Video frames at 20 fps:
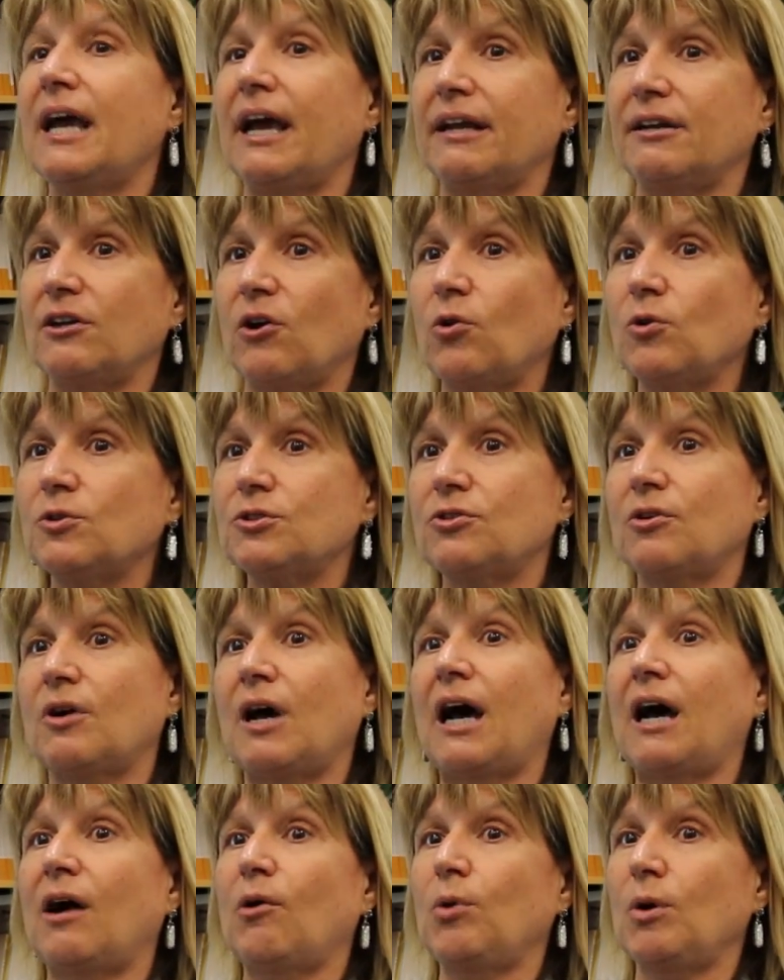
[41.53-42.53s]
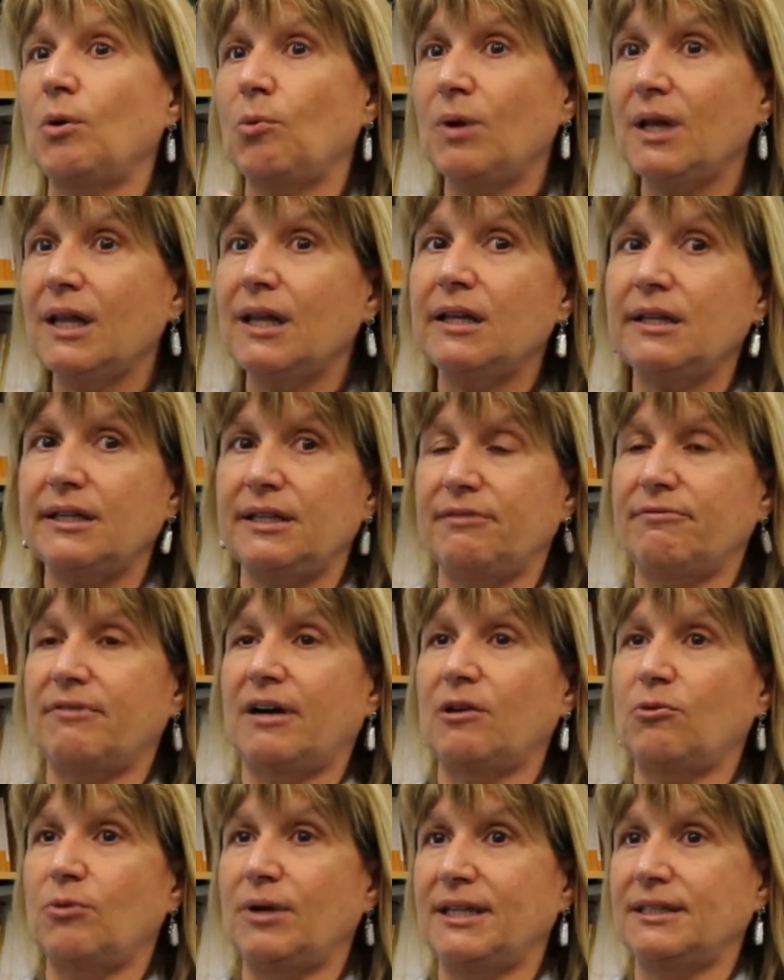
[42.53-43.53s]
and also how we will
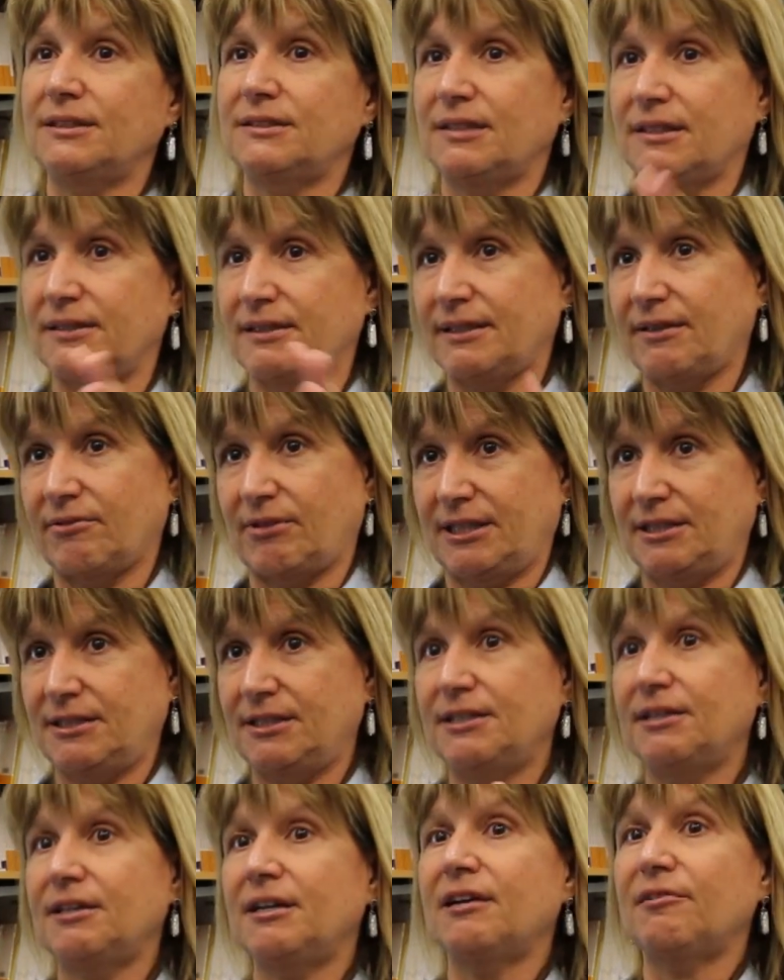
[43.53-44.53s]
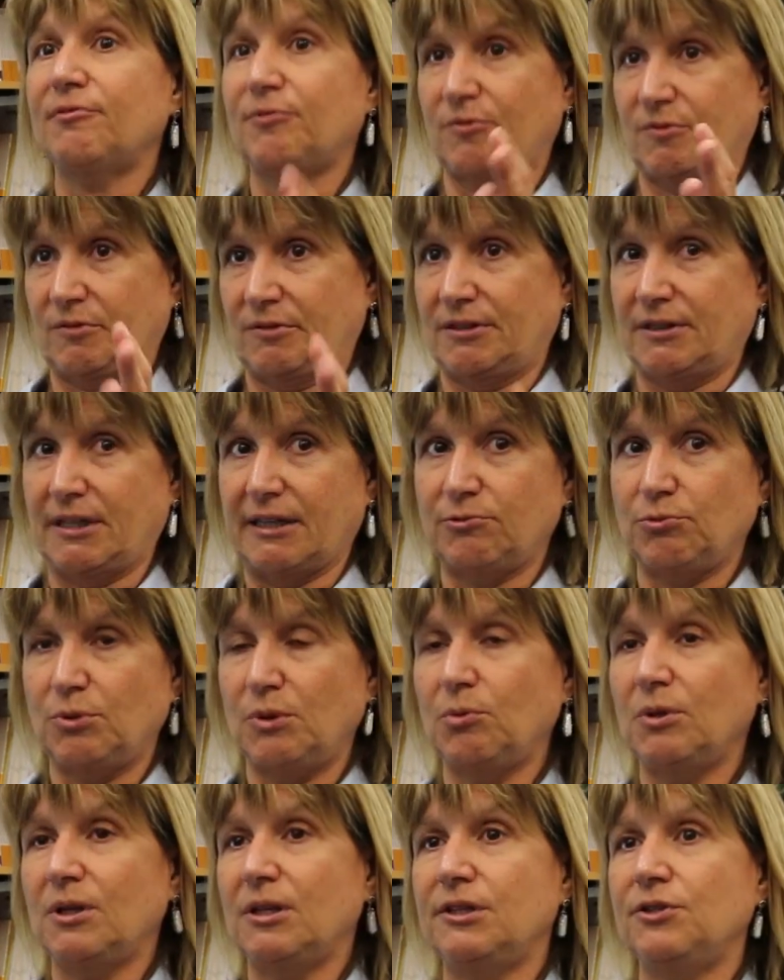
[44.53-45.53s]
evaluate and the criteria that
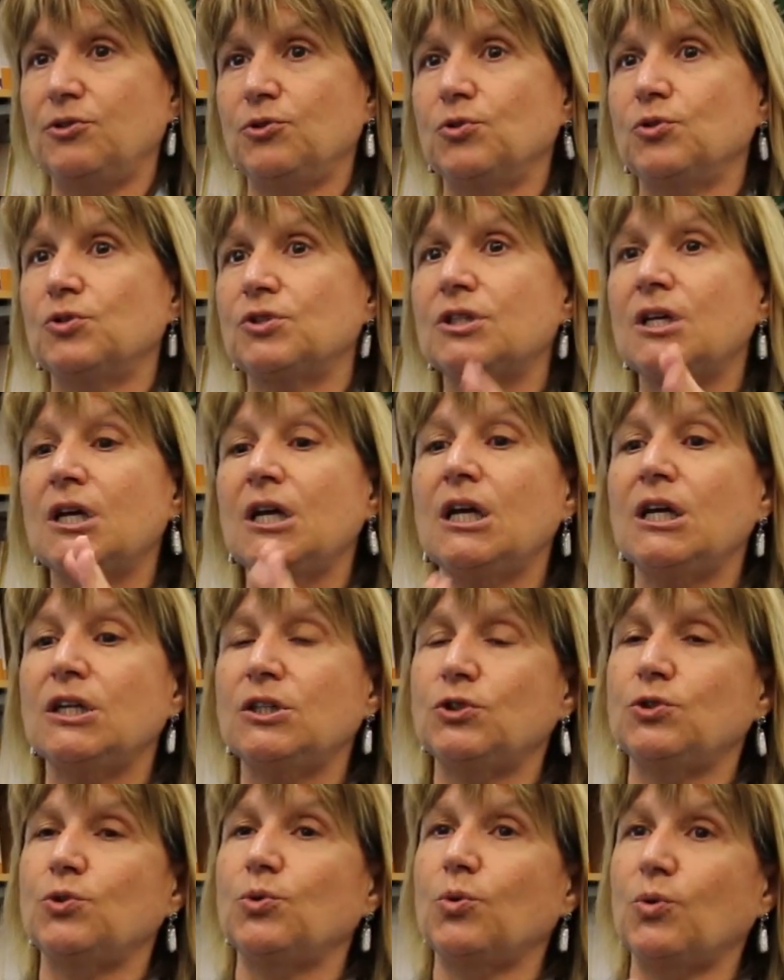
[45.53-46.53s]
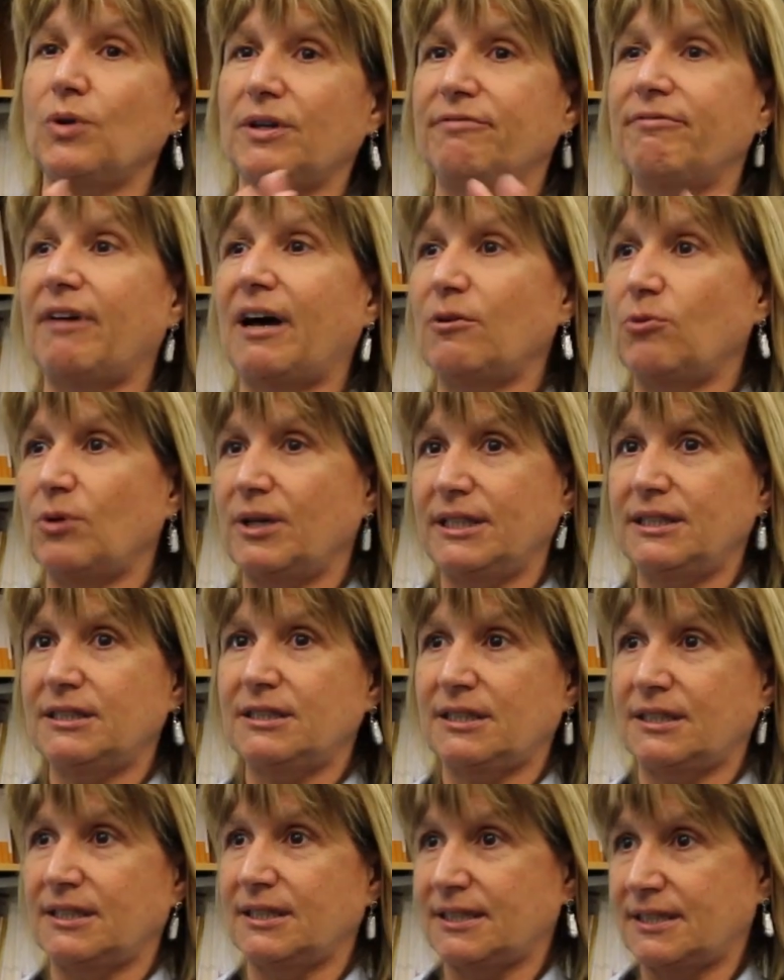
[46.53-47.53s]
we will use to
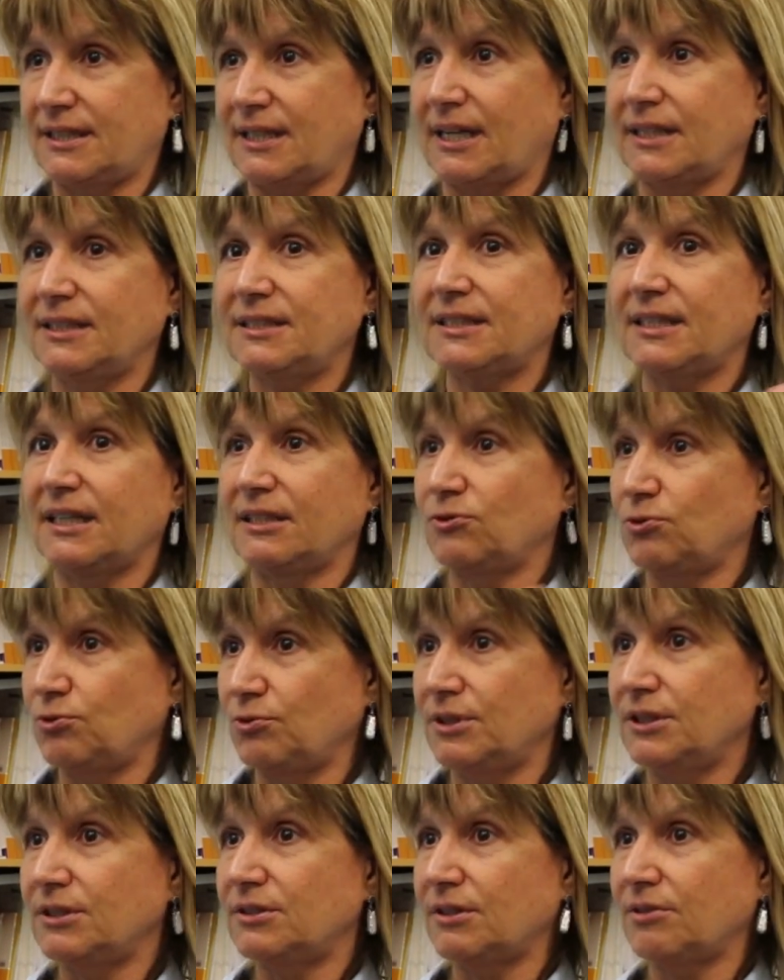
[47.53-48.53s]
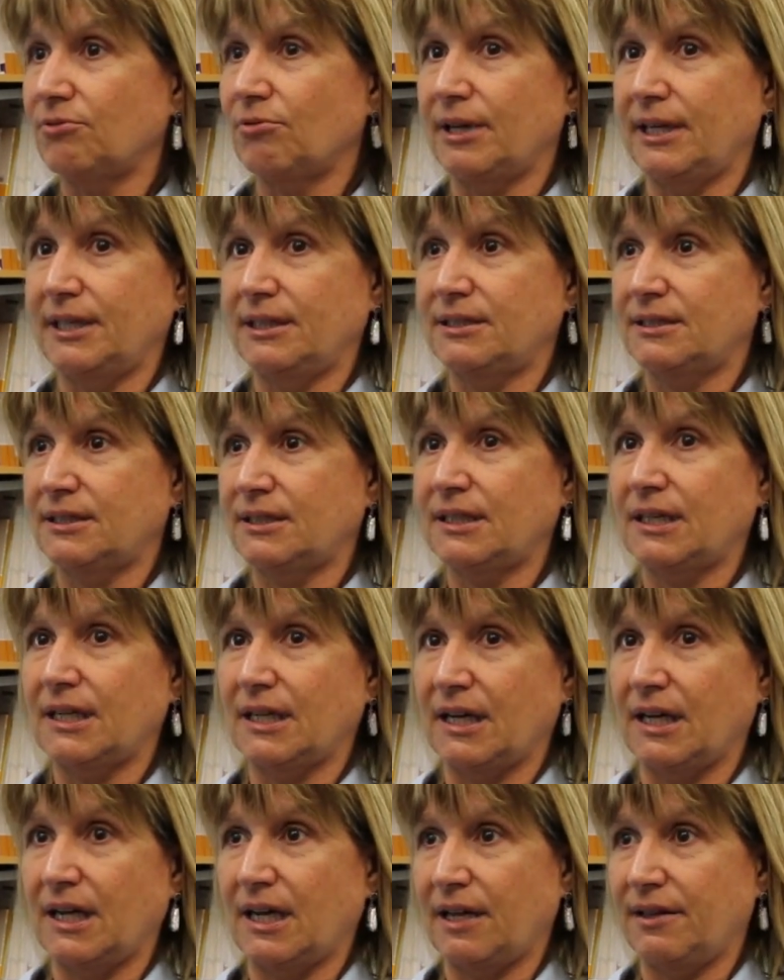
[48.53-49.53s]
evaluate the studies and to integrate
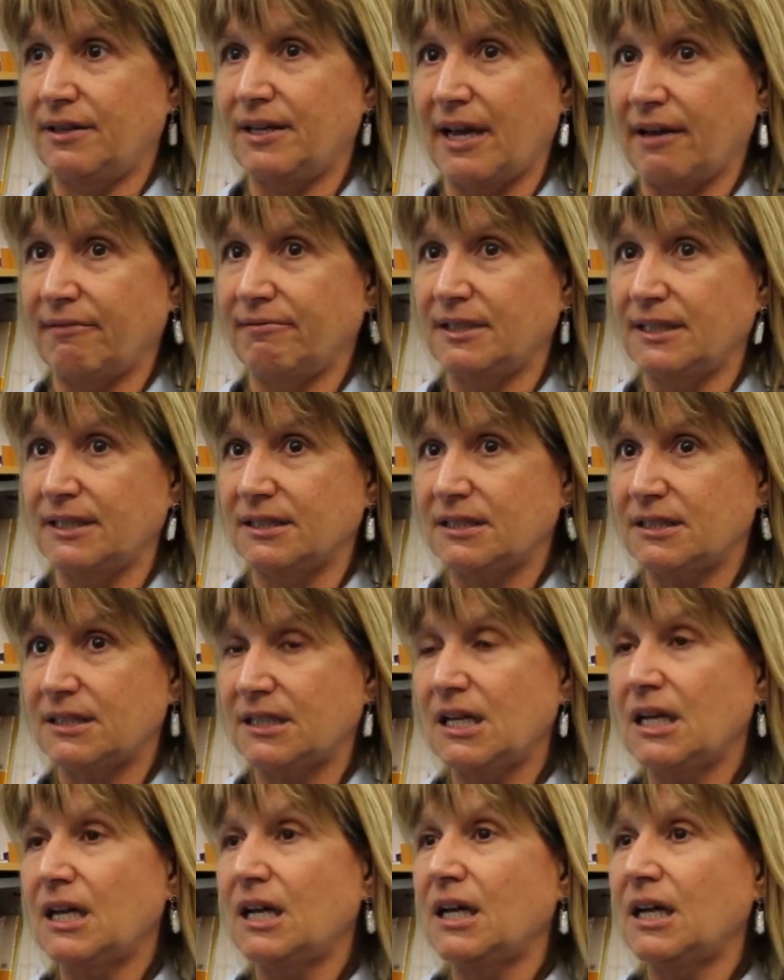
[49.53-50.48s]
the evidence.